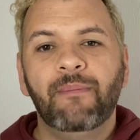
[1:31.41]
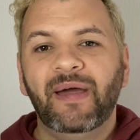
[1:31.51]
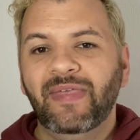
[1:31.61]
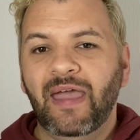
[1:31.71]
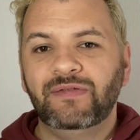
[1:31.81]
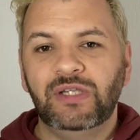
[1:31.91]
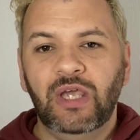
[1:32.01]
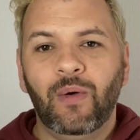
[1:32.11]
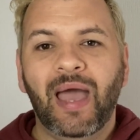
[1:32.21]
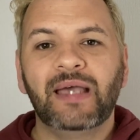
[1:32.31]
by the
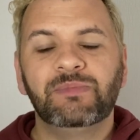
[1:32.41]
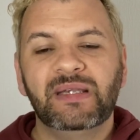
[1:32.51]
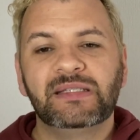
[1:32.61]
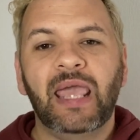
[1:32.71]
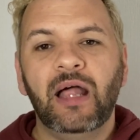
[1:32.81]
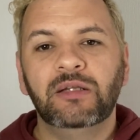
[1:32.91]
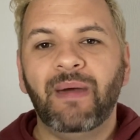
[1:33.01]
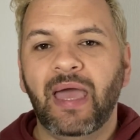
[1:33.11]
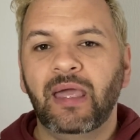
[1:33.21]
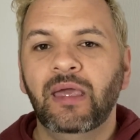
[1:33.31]
FCO has been scaled
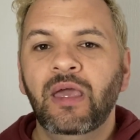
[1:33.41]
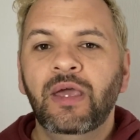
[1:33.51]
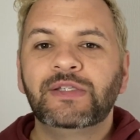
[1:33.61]
back.